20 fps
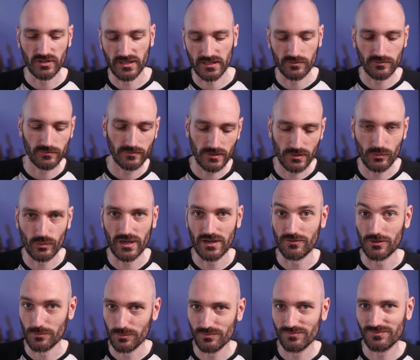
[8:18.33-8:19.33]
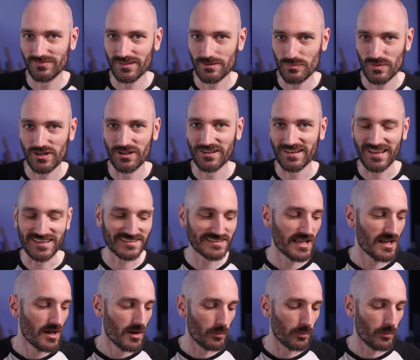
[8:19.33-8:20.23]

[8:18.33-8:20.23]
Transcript: like whatever, be our guest.